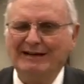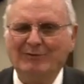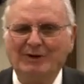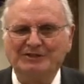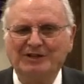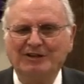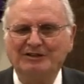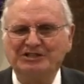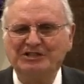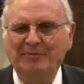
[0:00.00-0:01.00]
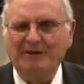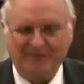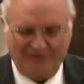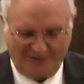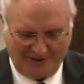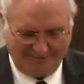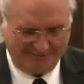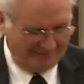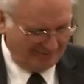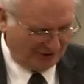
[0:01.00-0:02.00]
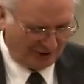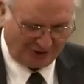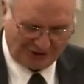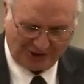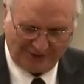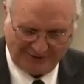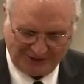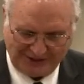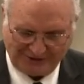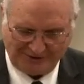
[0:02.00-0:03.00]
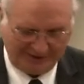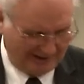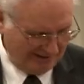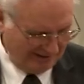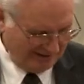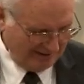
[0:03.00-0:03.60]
I watched a little snippet from a church service yesterday,